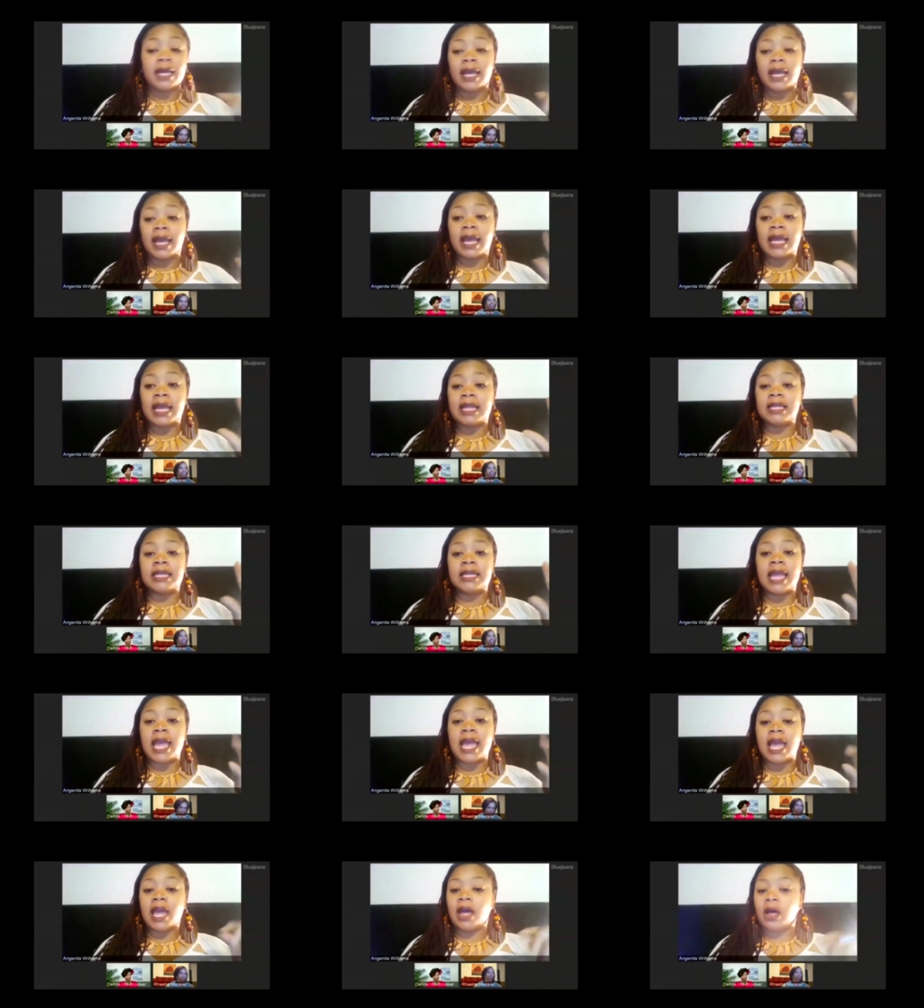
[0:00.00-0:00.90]
And
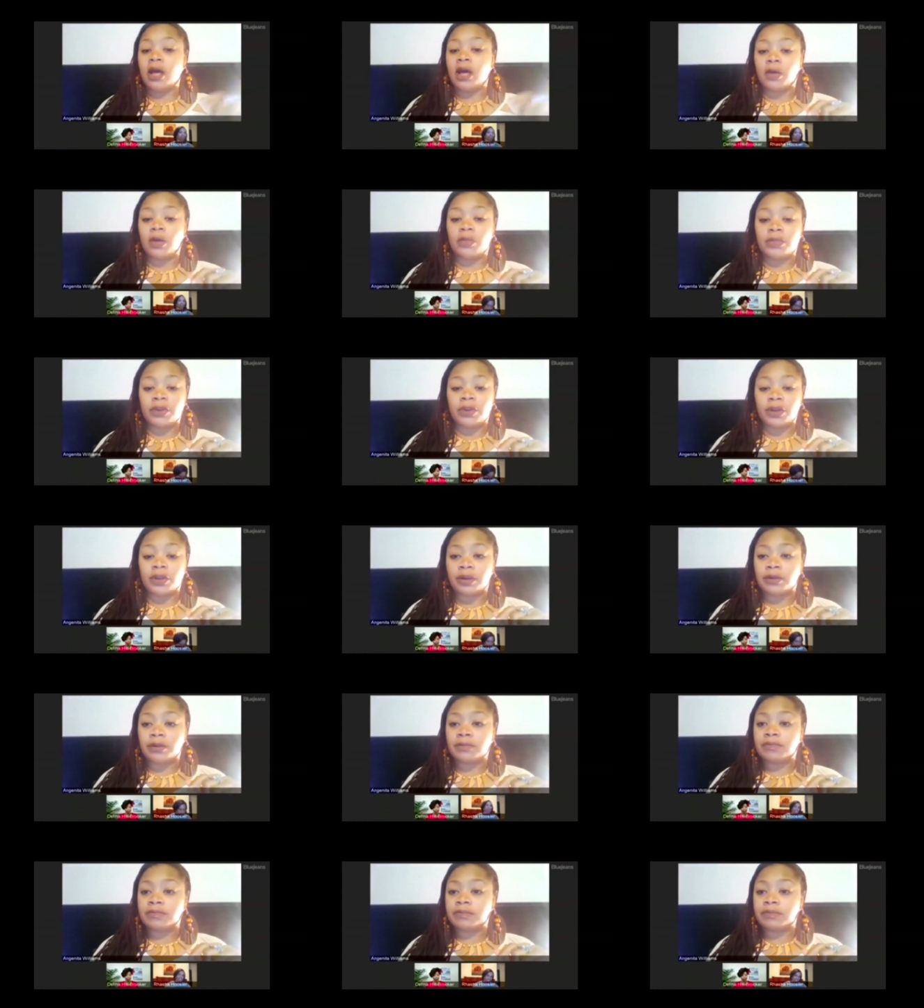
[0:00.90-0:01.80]
now they're
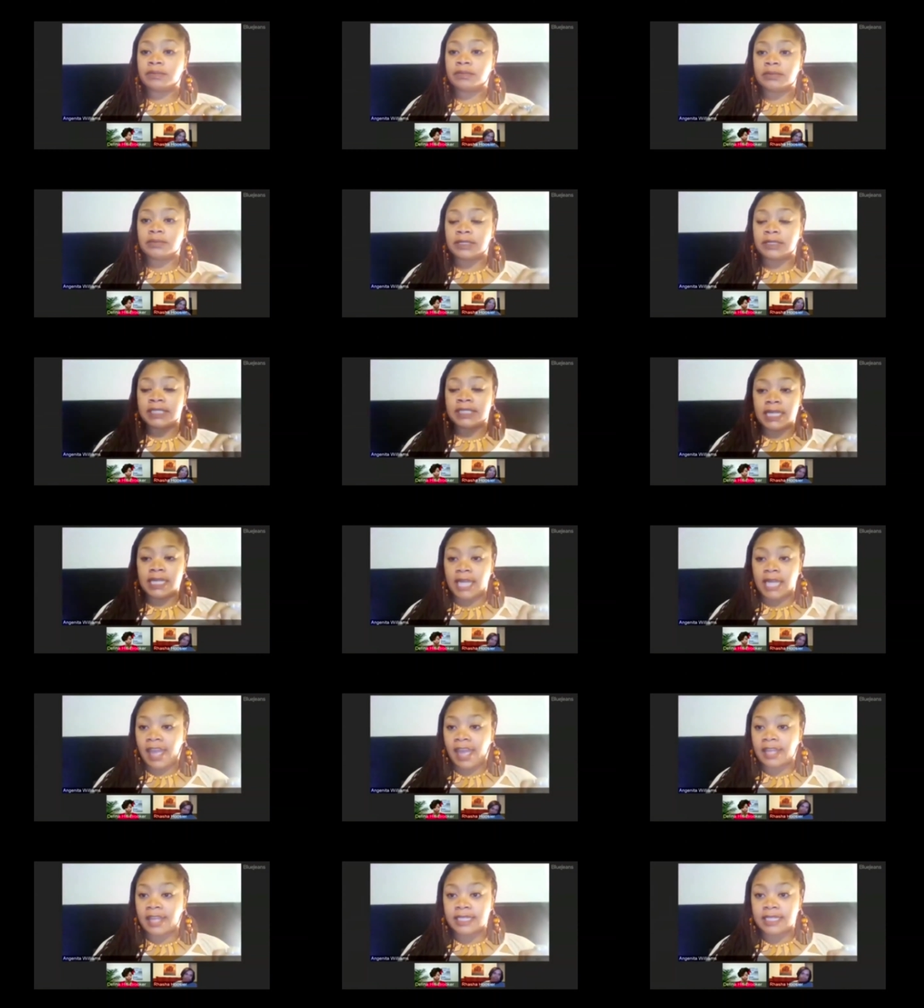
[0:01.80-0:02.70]

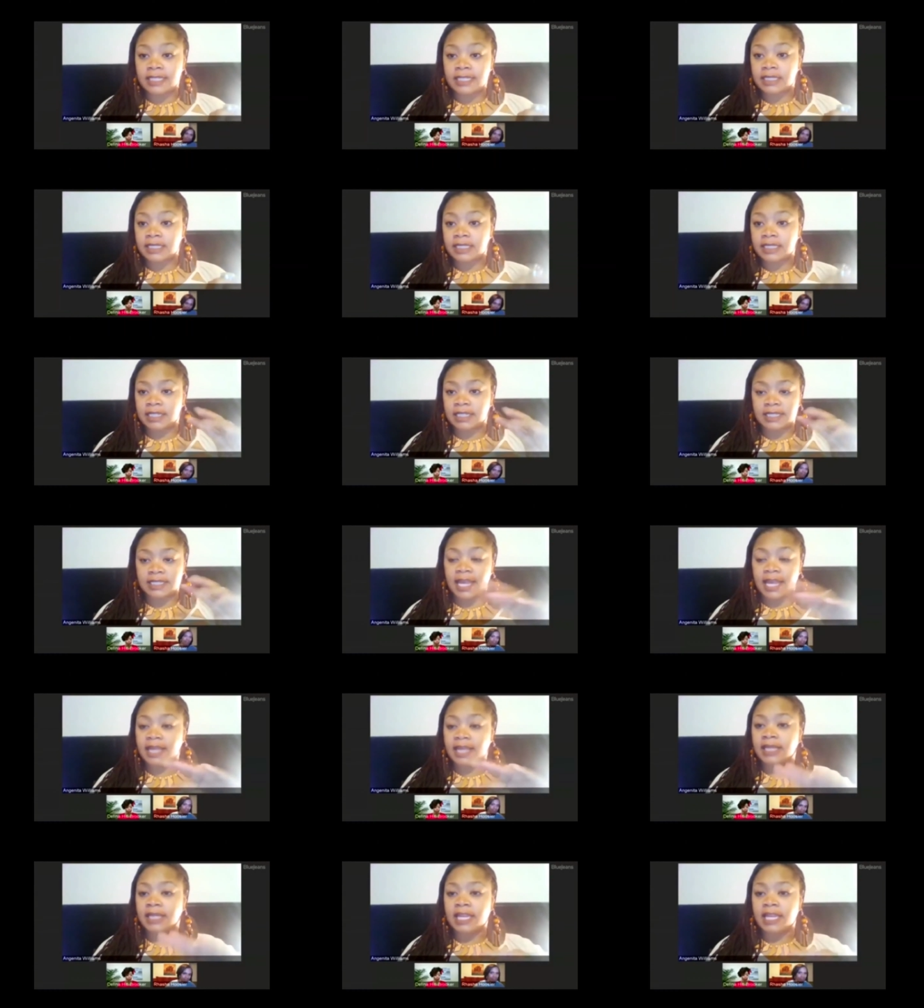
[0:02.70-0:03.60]

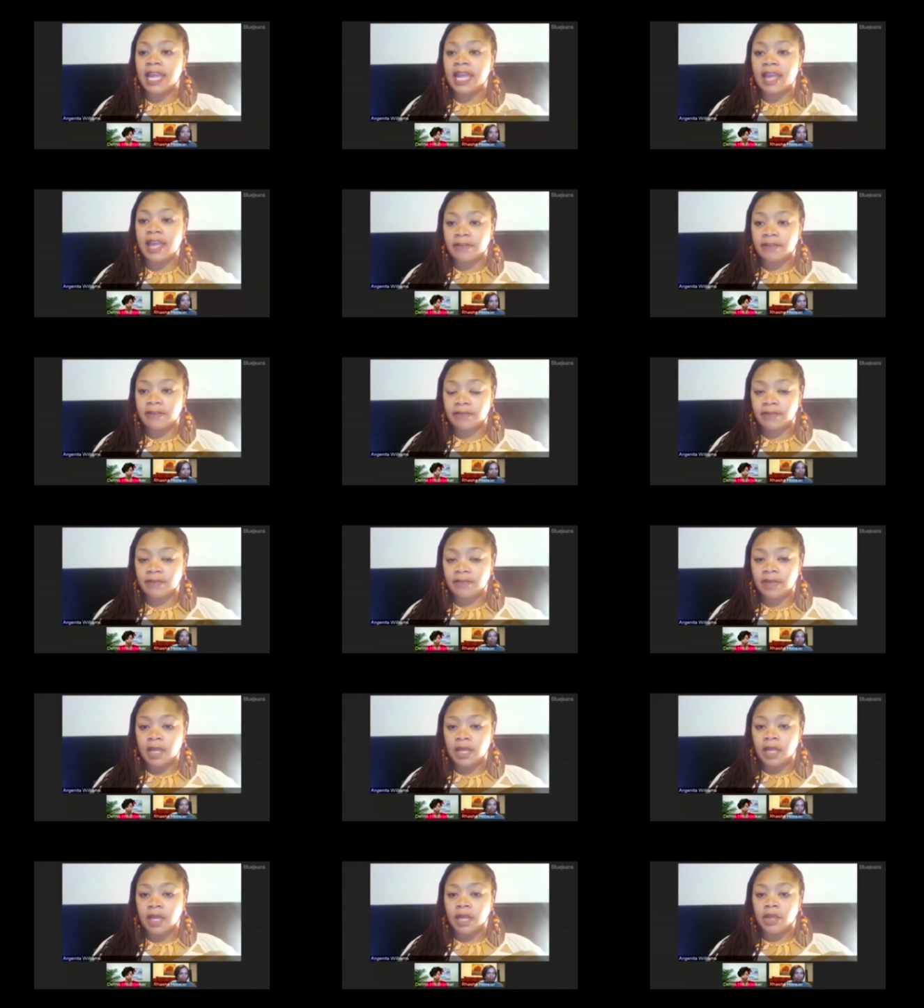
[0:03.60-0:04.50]
DNF.
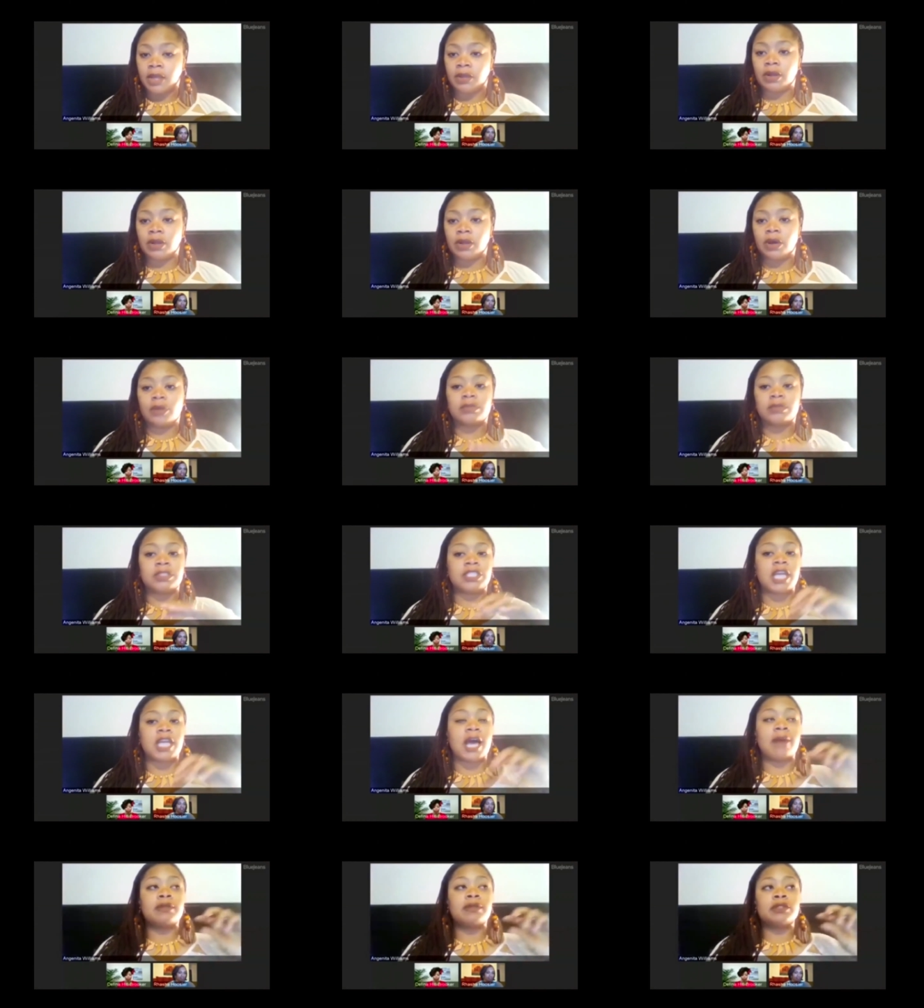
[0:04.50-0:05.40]
You know, the
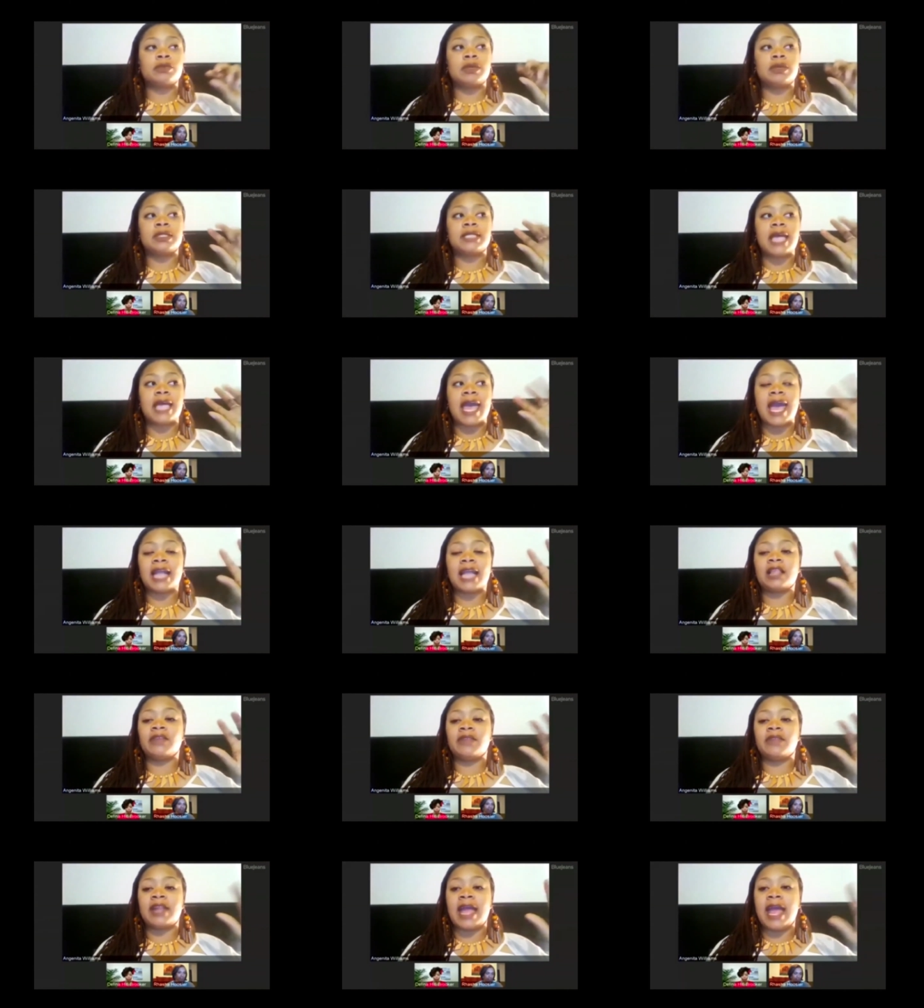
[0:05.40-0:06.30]
child was once
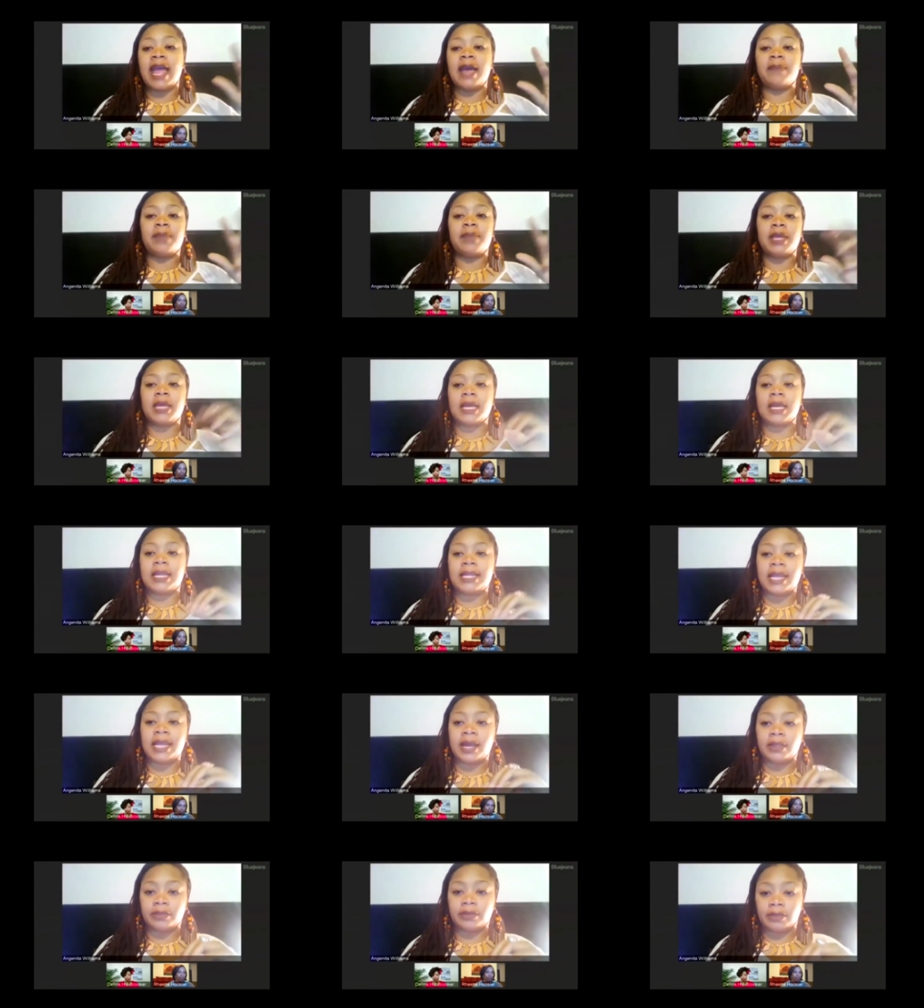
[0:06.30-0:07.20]
active and happy, and
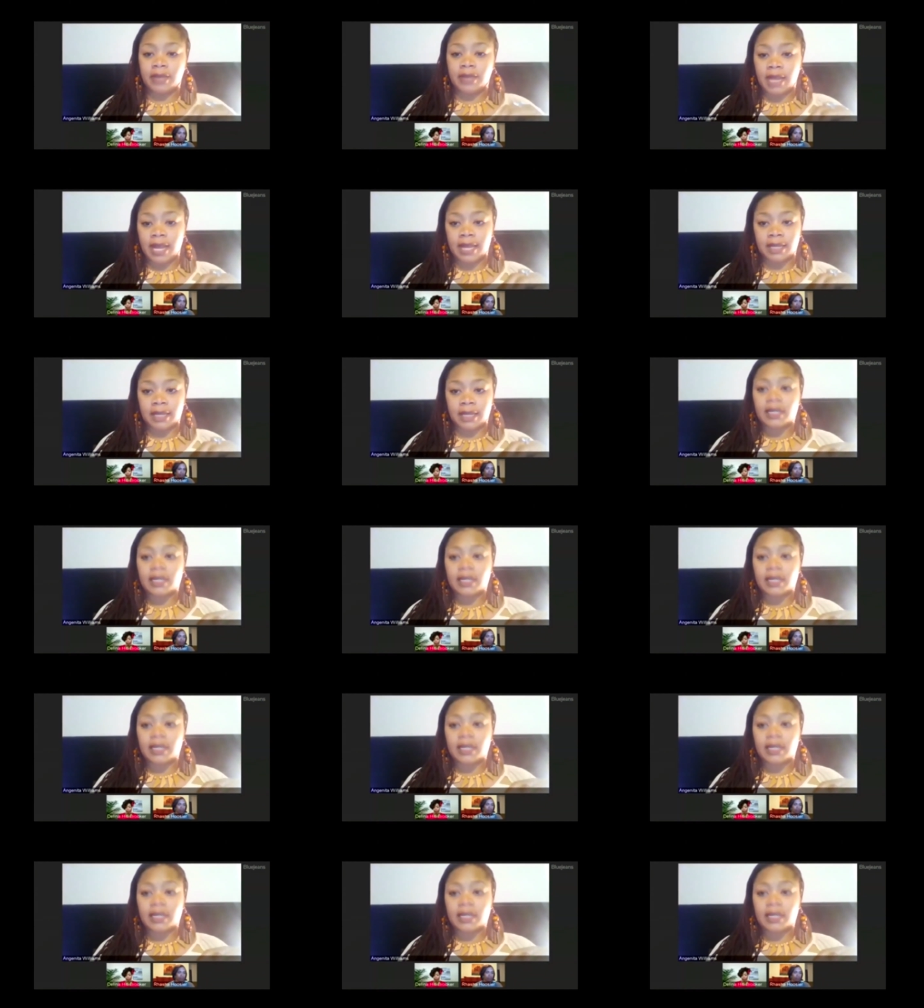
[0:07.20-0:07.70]
now they're not.